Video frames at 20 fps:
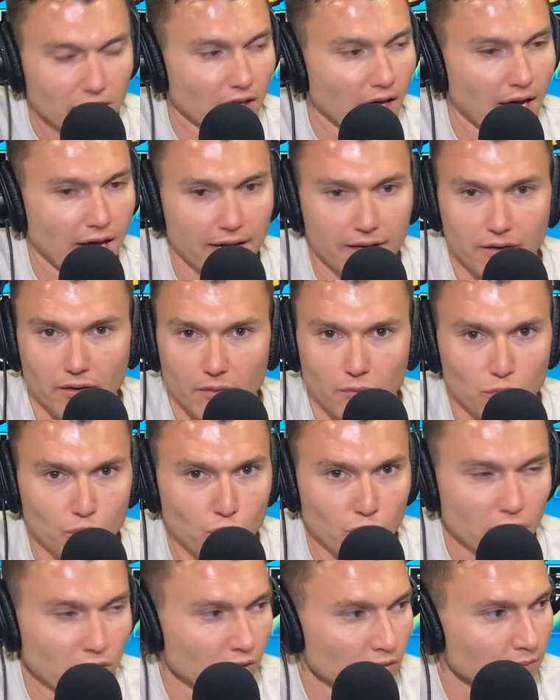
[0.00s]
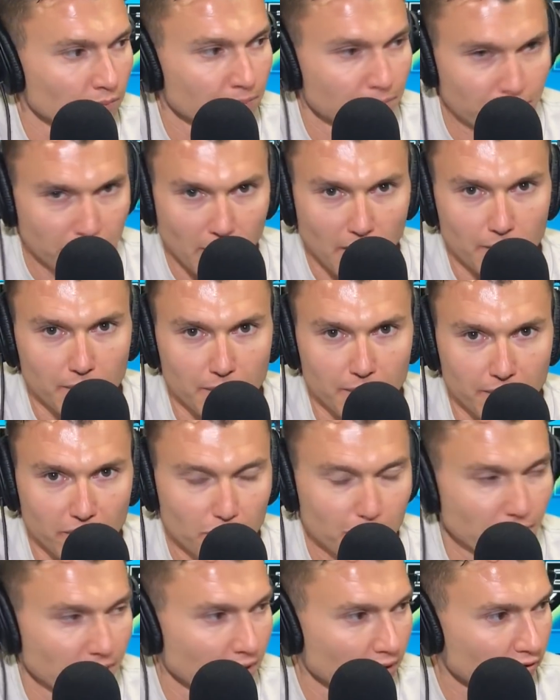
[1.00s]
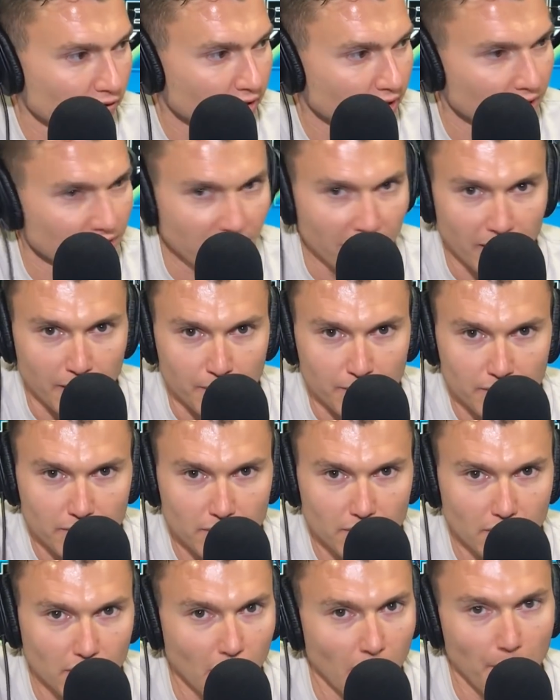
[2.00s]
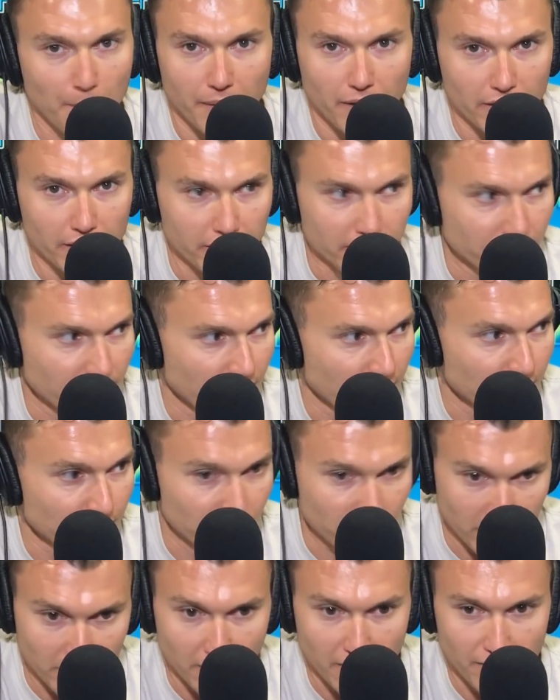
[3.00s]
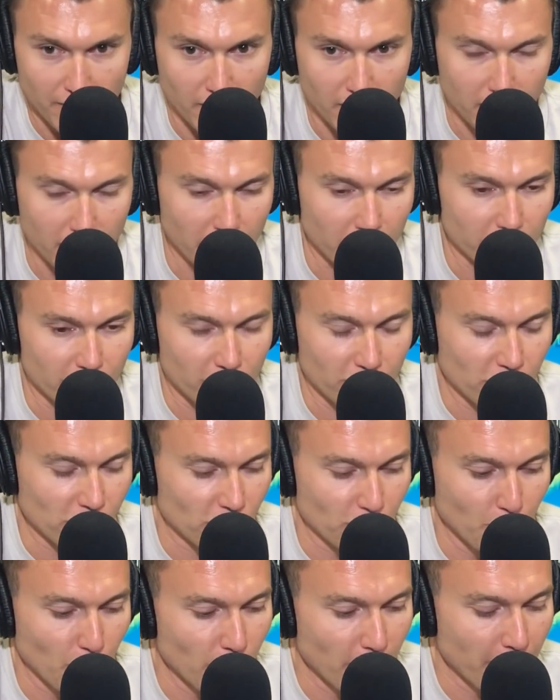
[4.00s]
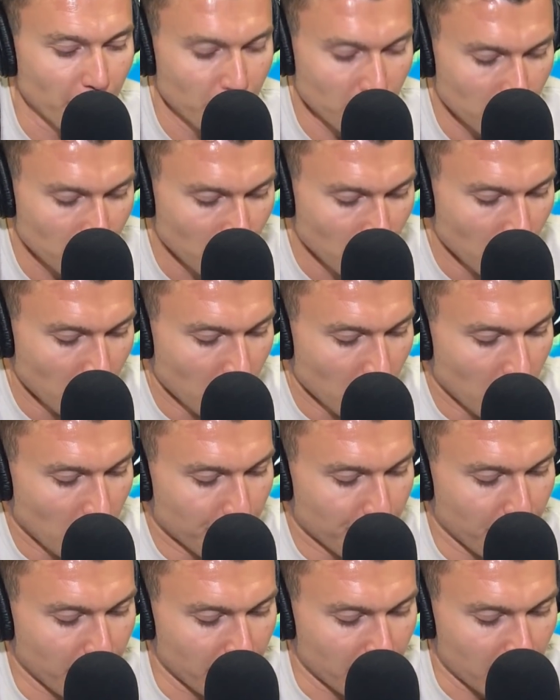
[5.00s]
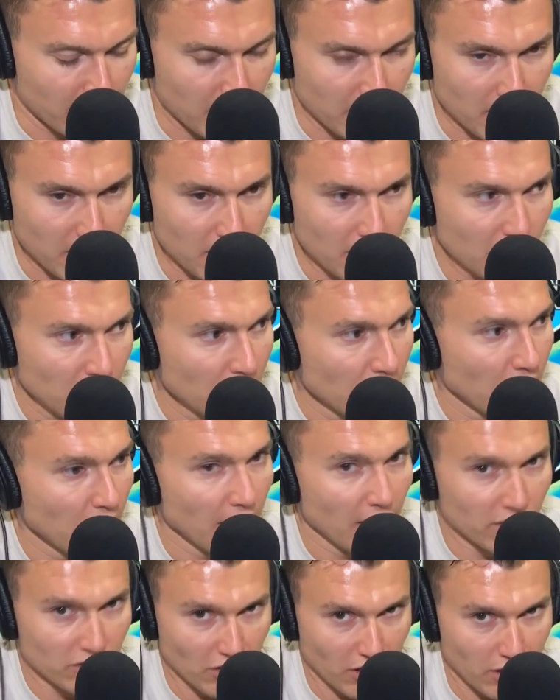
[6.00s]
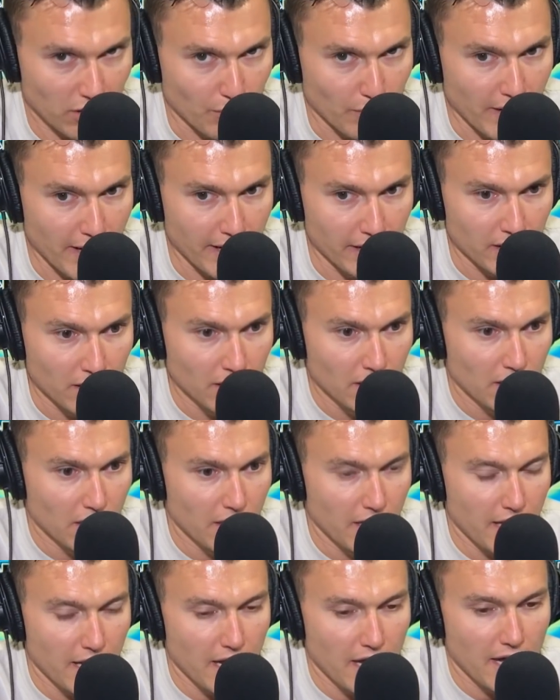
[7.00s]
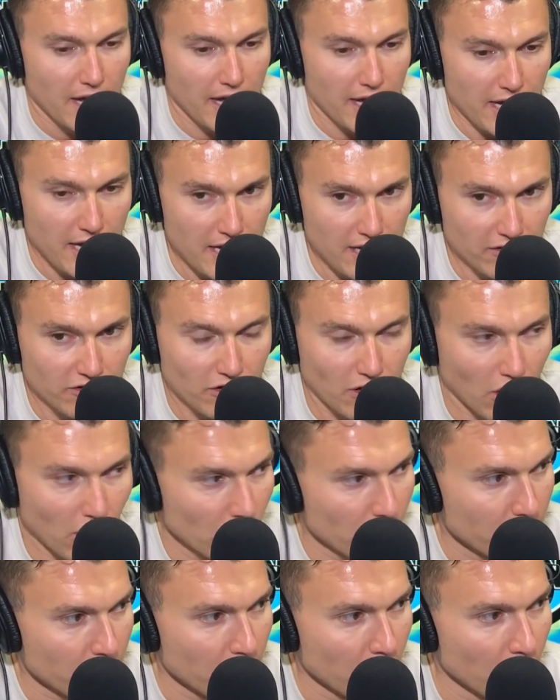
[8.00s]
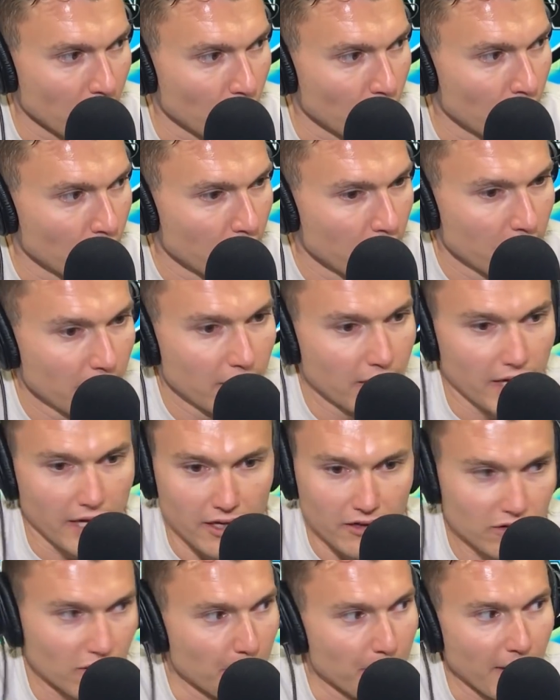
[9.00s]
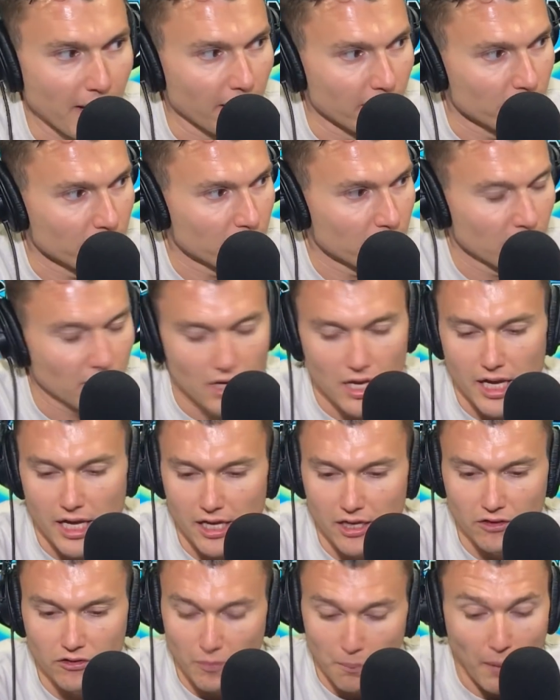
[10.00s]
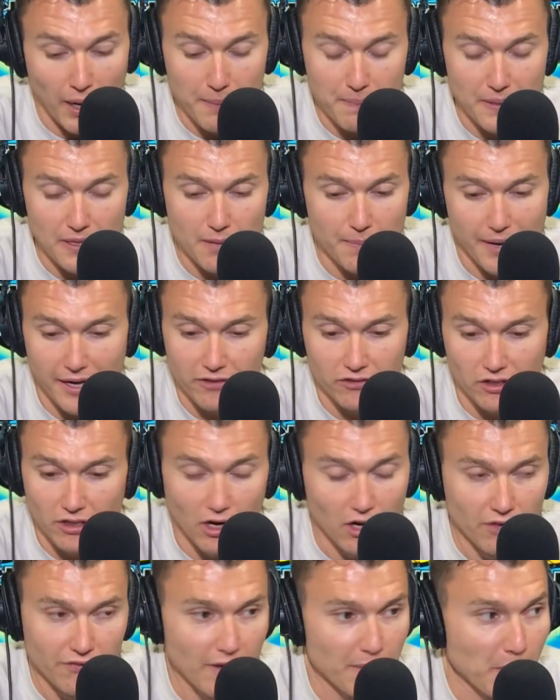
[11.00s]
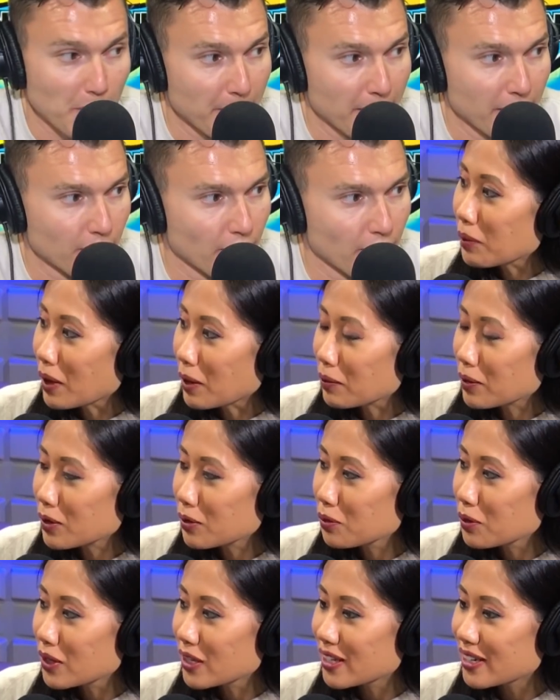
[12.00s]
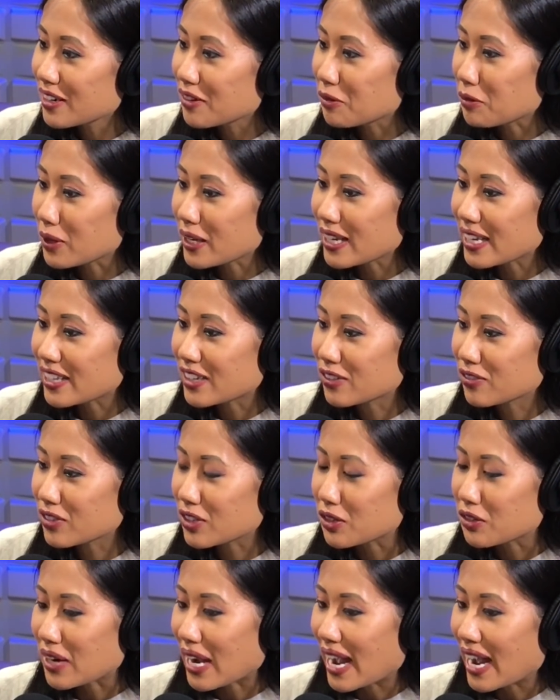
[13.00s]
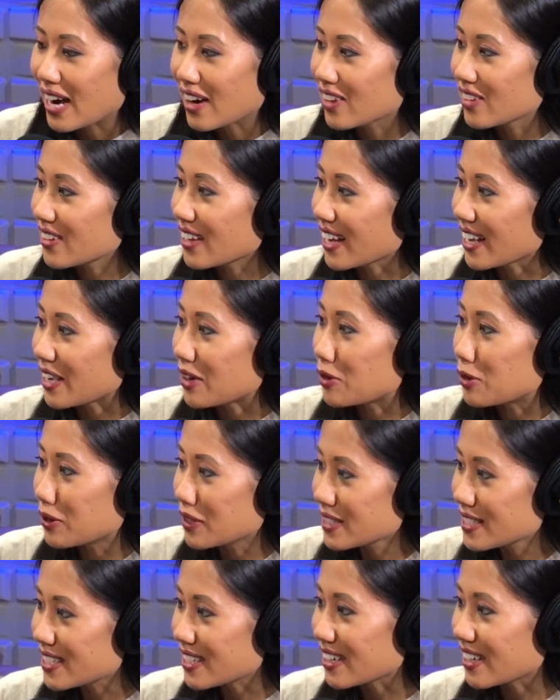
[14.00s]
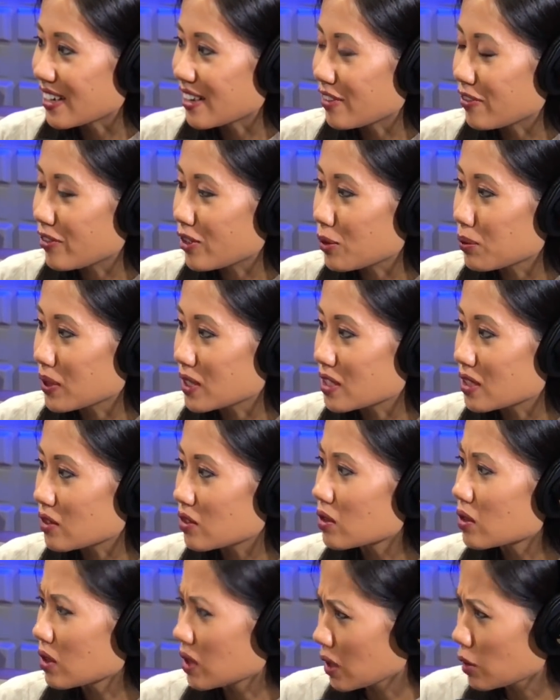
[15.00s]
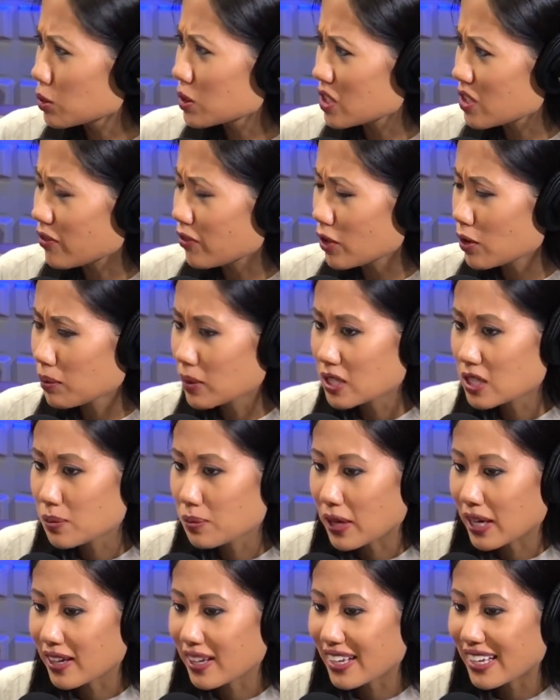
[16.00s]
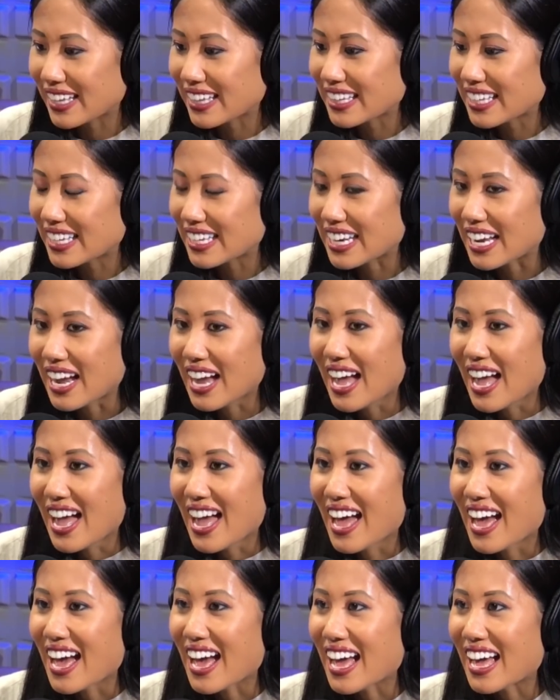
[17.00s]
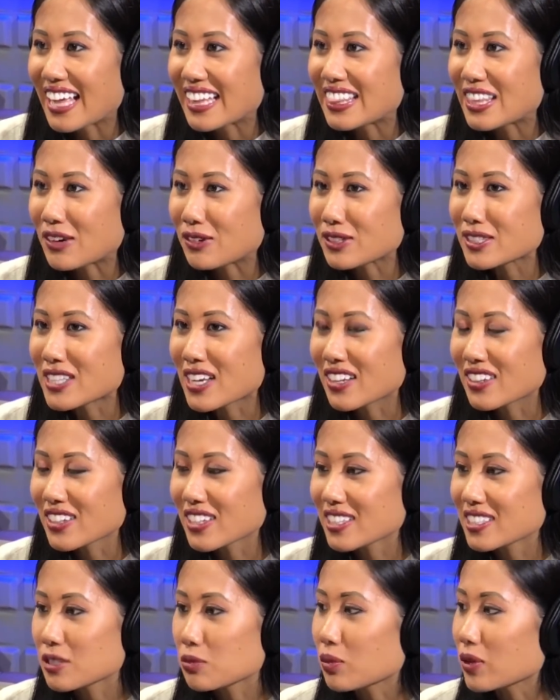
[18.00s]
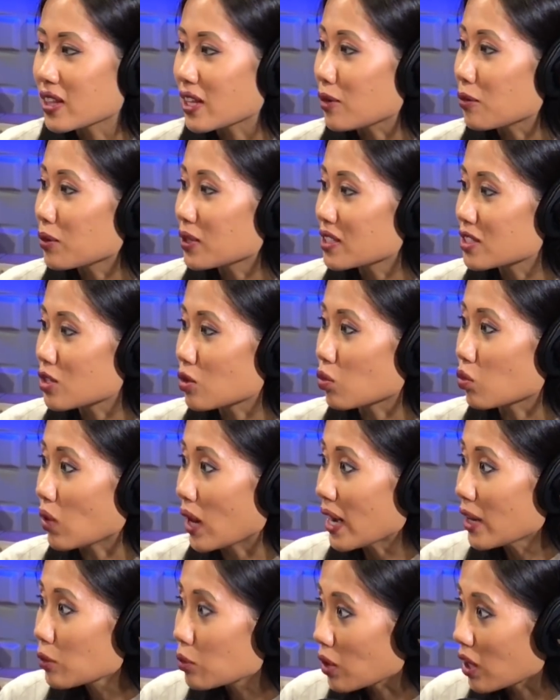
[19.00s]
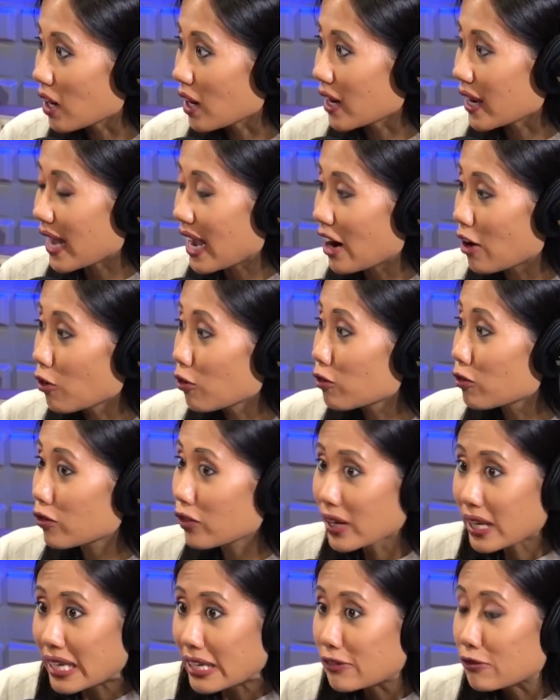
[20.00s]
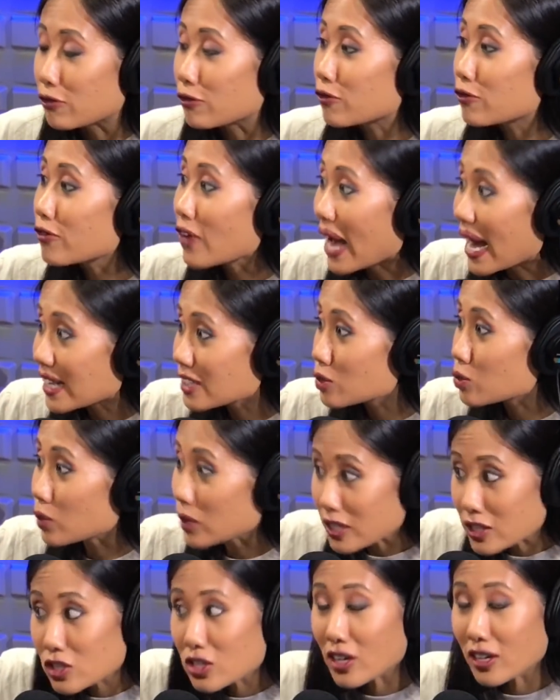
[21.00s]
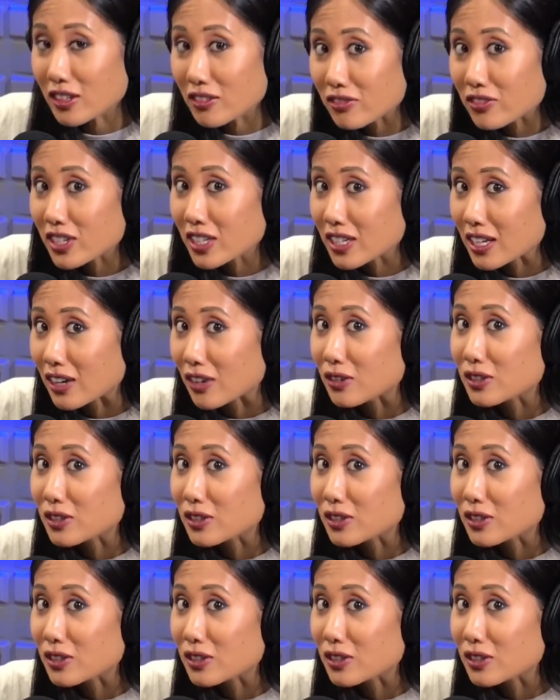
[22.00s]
I will probably mispronounce that name a million times, and even in characters the Schmo I will. But he is a threat. His cardio is the best. Might be the best in all of MMA Remember when we interviewed Al Iaquinta a few months back? Then they were telling us when they went to Red Rock how freaking fast. We saw the video.